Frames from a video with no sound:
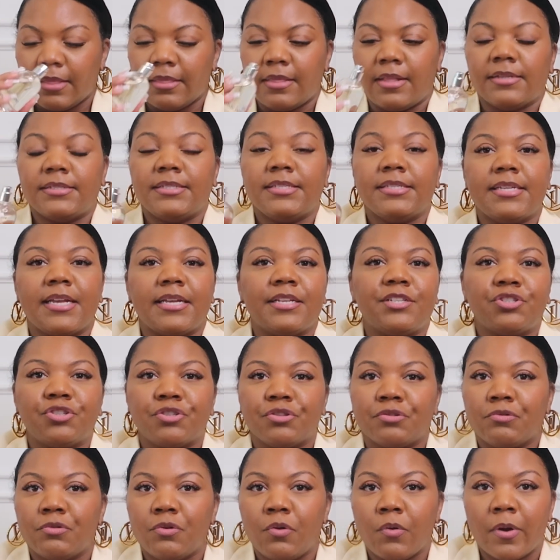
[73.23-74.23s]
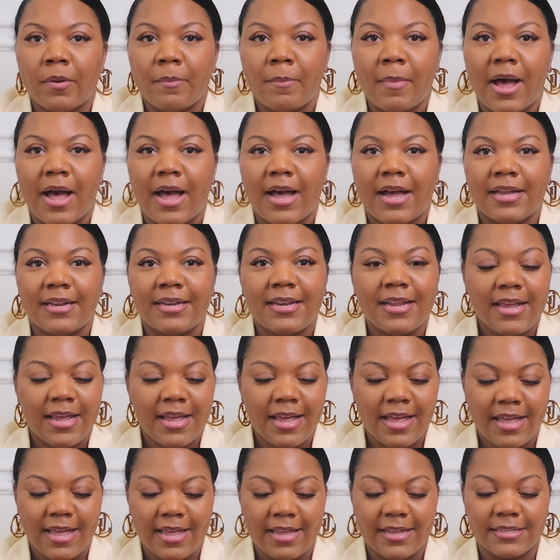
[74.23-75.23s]
This is a true gourmand.
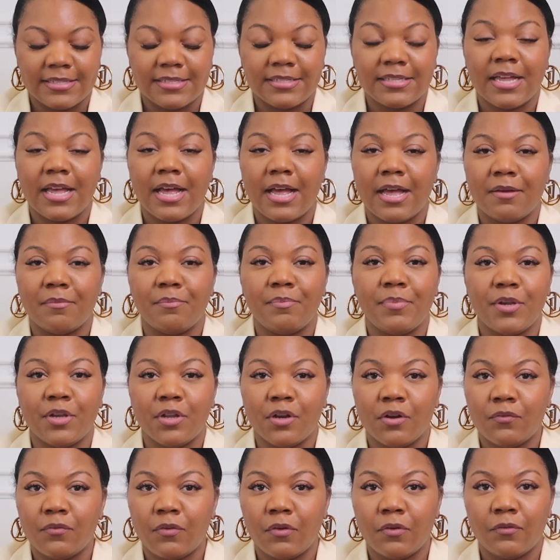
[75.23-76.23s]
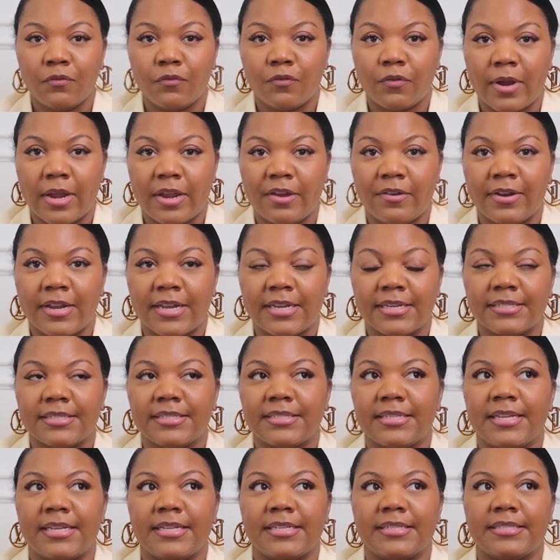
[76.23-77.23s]
It's a beautiful
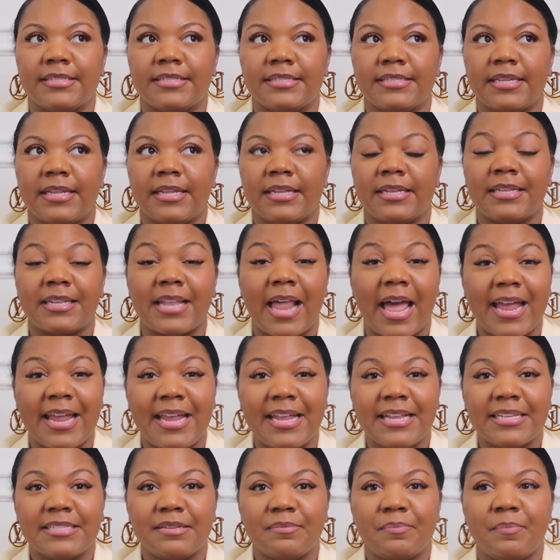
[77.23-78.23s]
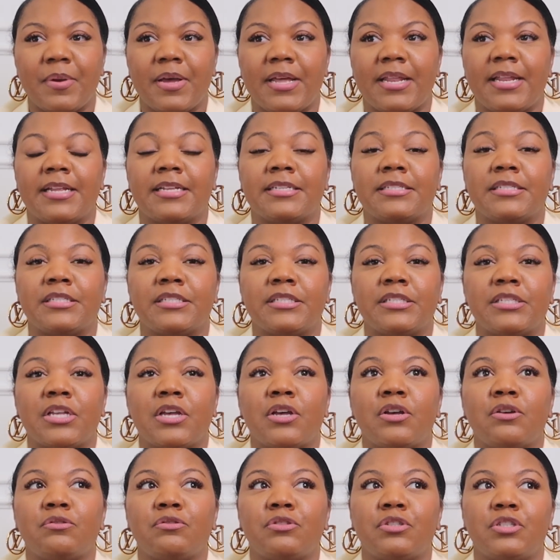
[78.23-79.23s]
fragrance. It's light, but it's
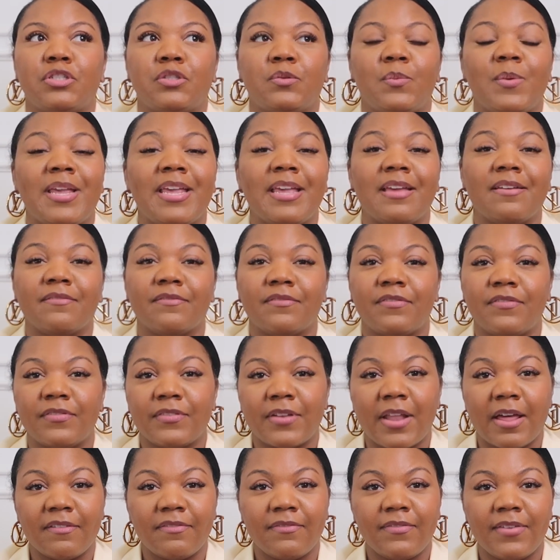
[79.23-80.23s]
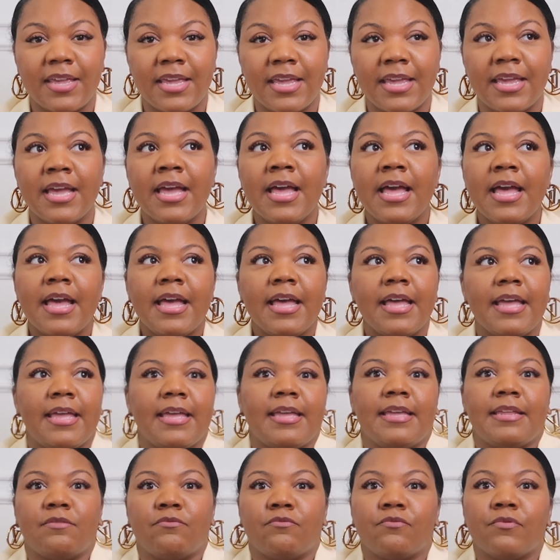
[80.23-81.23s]
so sweet and fluffy.
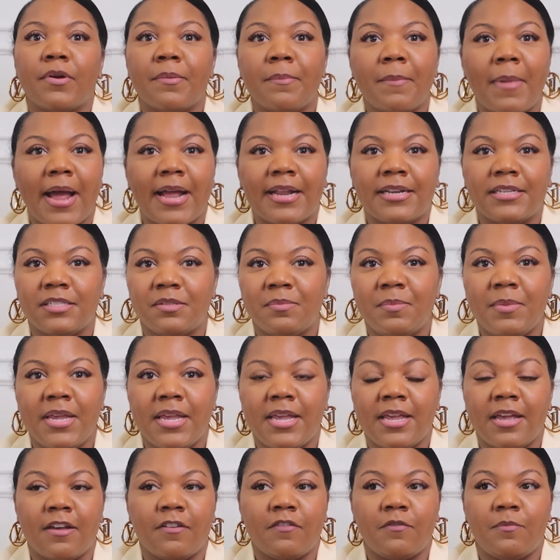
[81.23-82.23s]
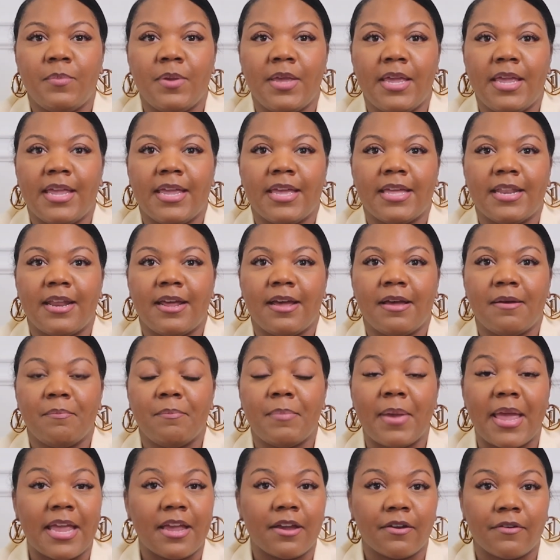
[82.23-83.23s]
It reminds me of being in a
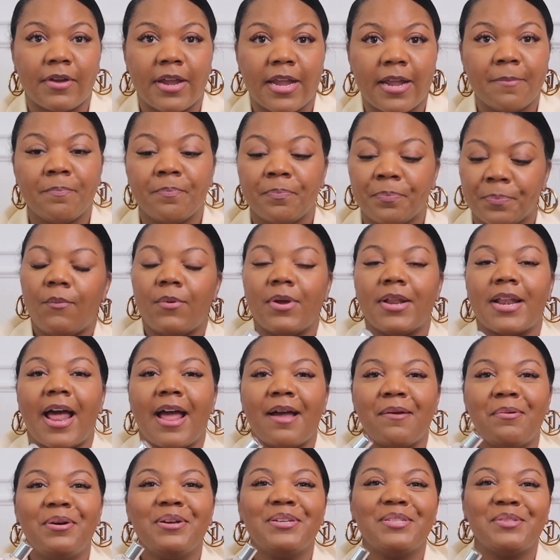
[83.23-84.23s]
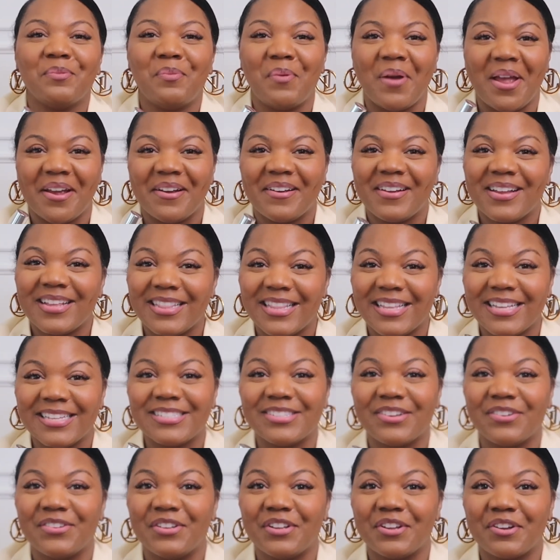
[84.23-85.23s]
bakery. When I was wearing
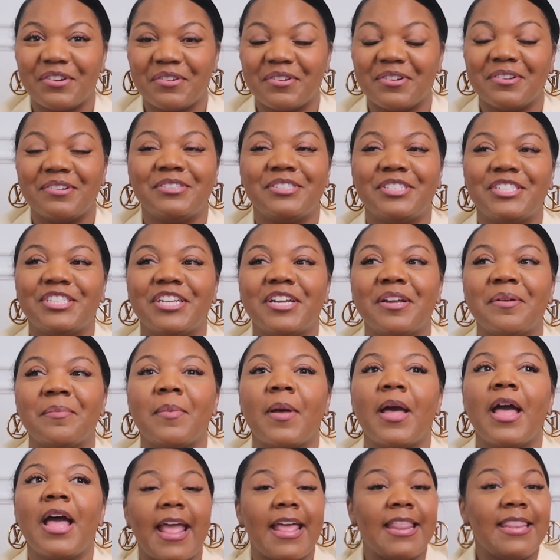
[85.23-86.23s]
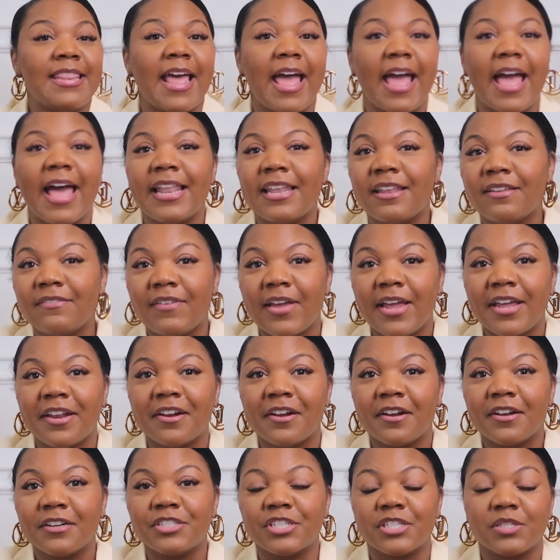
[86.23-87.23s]
this on the cruise ship, in the
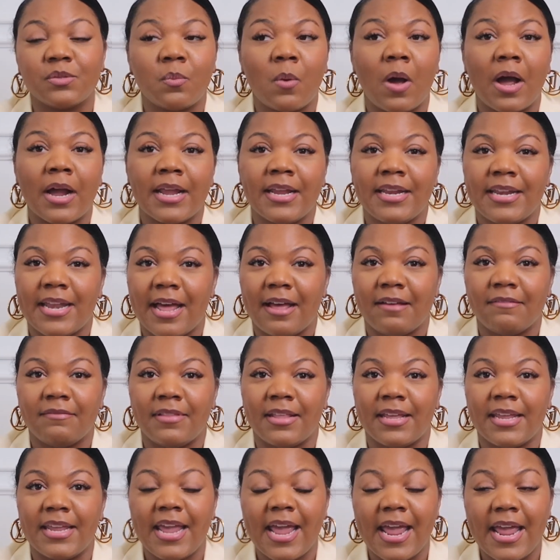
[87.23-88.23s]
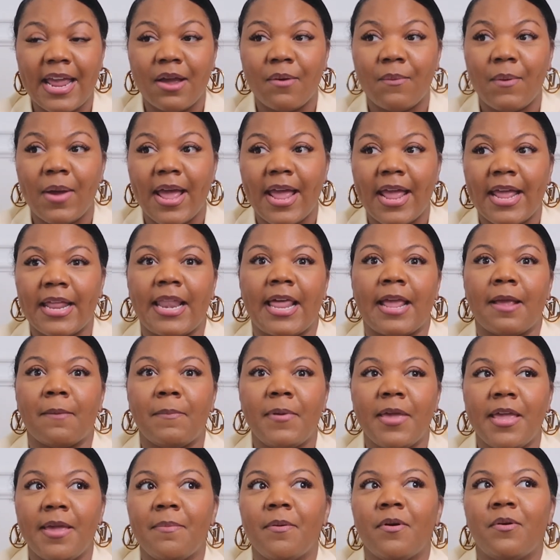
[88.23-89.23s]
elevator, just walking down the gangway,
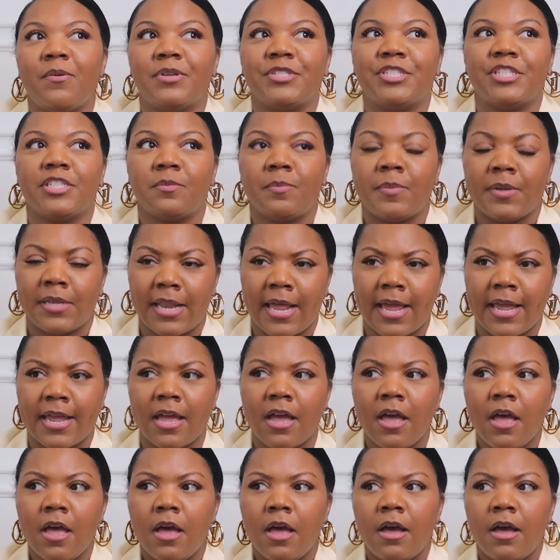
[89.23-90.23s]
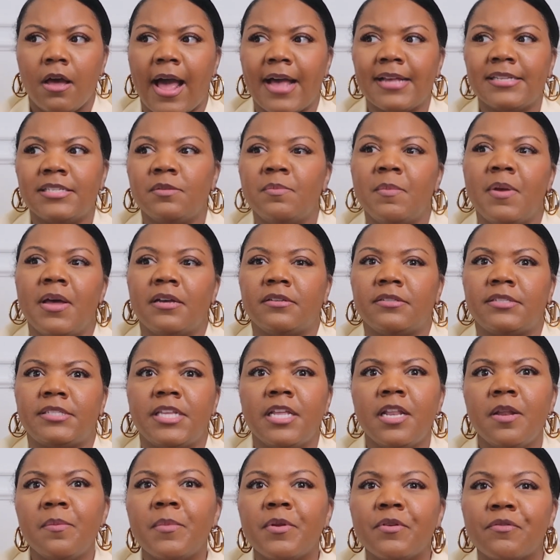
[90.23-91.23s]
like people would just be like, I smell
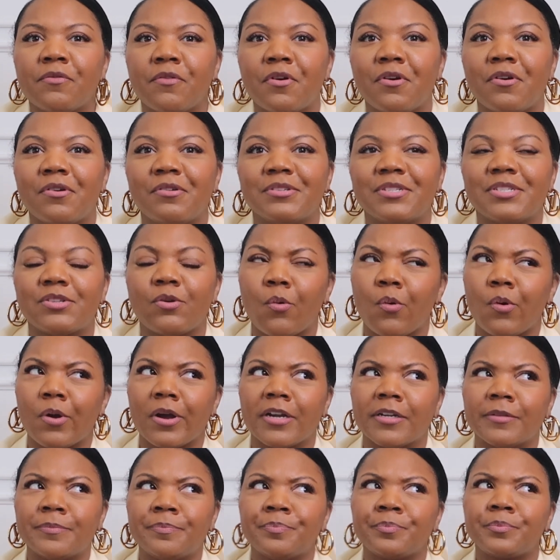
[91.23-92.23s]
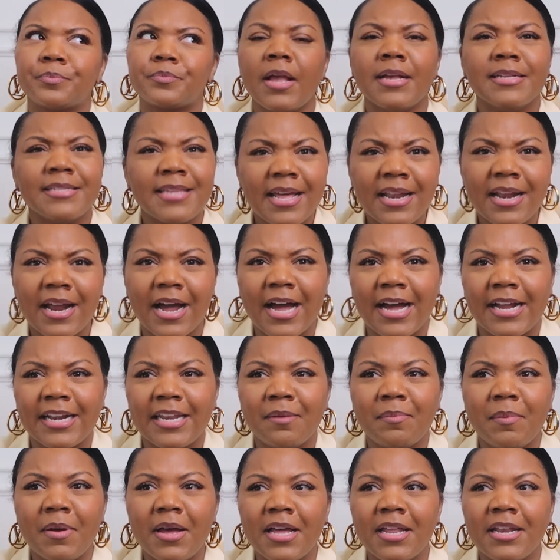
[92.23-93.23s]
cinnamon rolls, or is that a
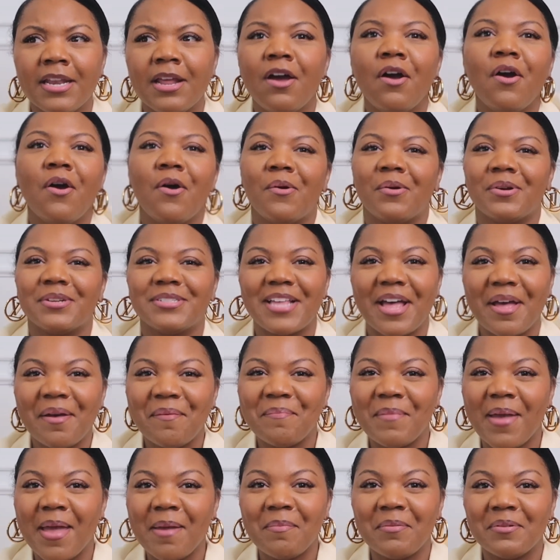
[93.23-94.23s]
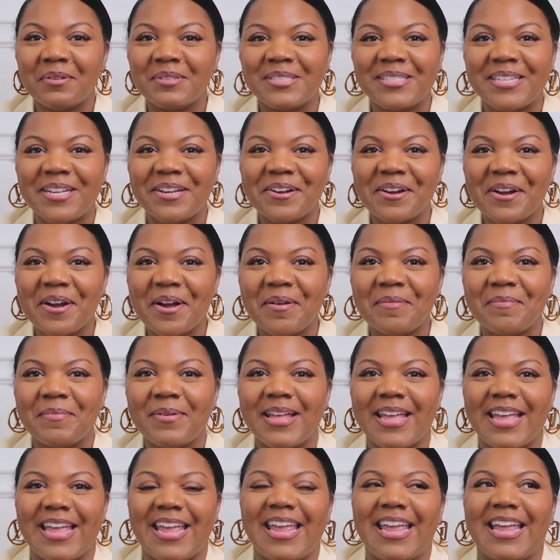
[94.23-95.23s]
honey bun, or is that maple syrup?
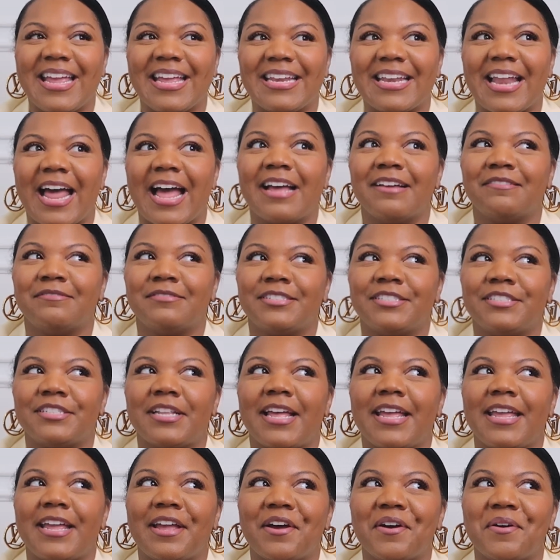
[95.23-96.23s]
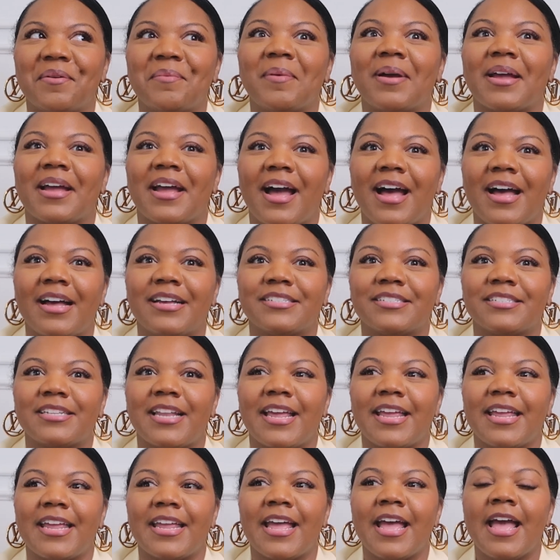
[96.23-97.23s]
And I was like, oh my gosh,
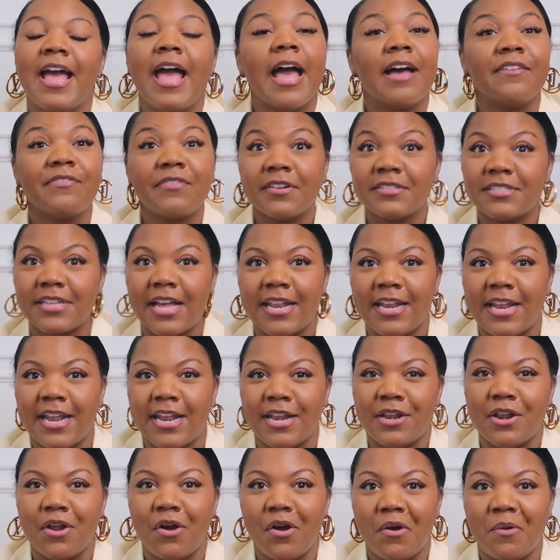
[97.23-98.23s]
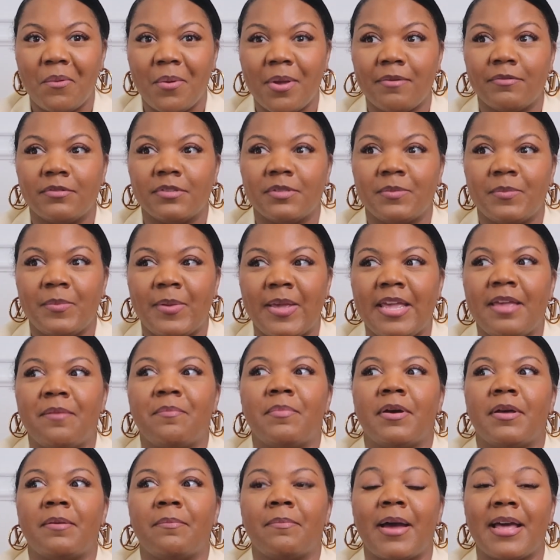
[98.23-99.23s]
like at first I didn't know it was me,
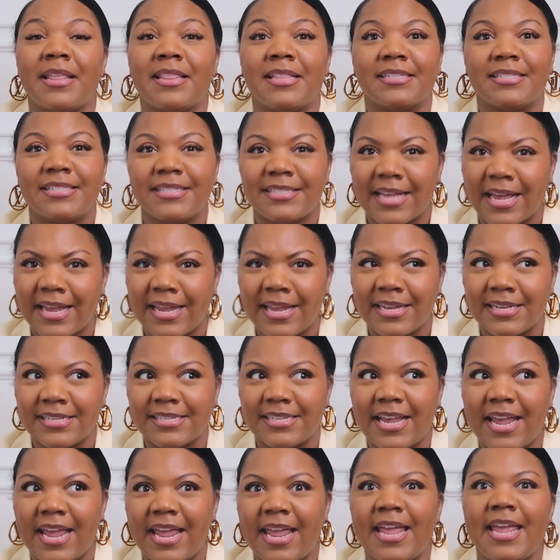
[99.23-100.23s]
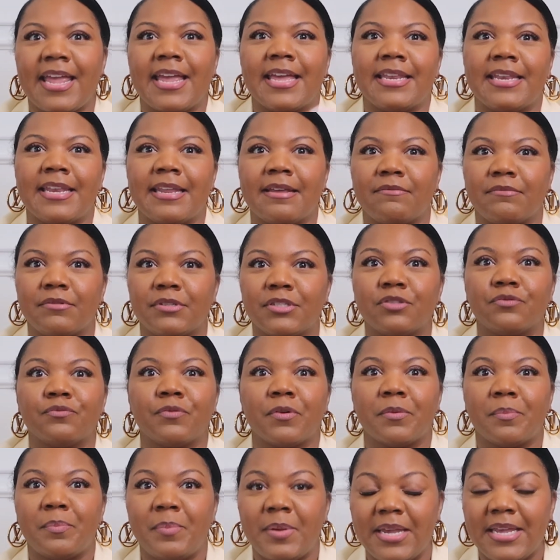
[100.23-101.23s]
but by the second day and it was
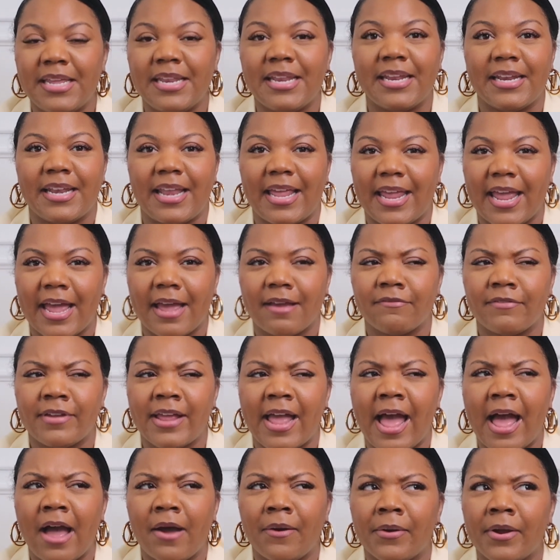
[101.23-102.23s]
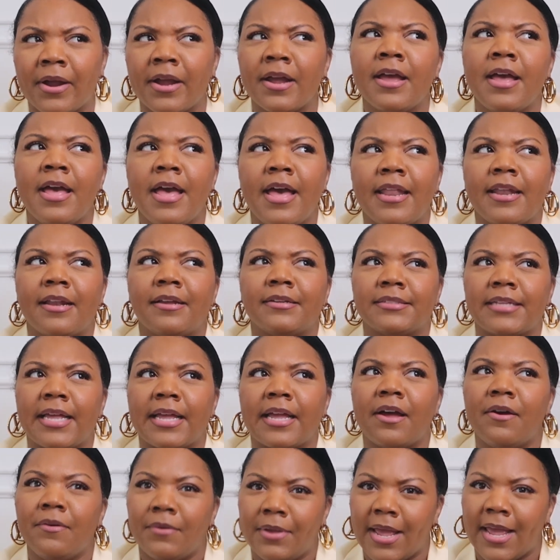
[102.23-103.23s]
repeated like every hour, I was
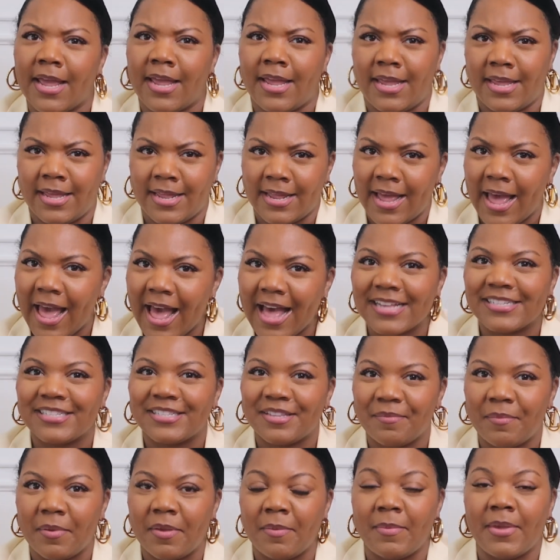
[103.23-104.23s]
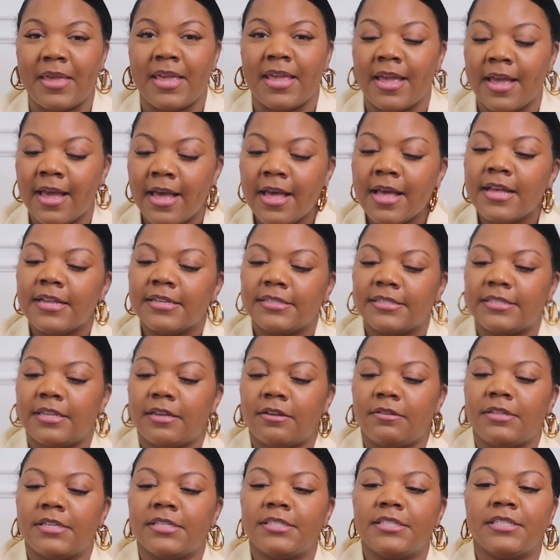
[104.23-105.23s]
like, okay, it has to be me.
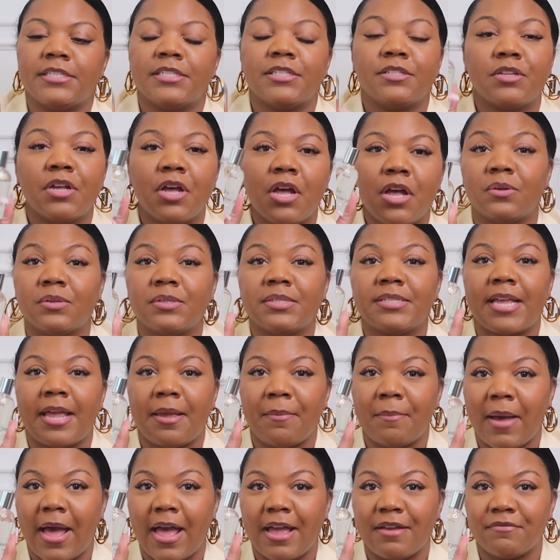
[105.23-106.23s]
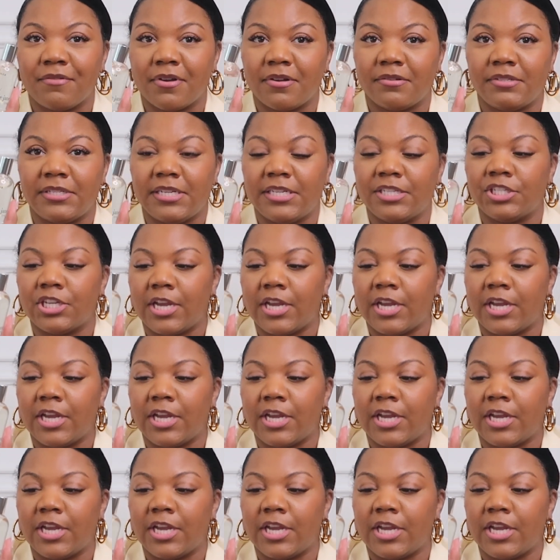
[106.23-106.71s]
So this is Dulce by Rosie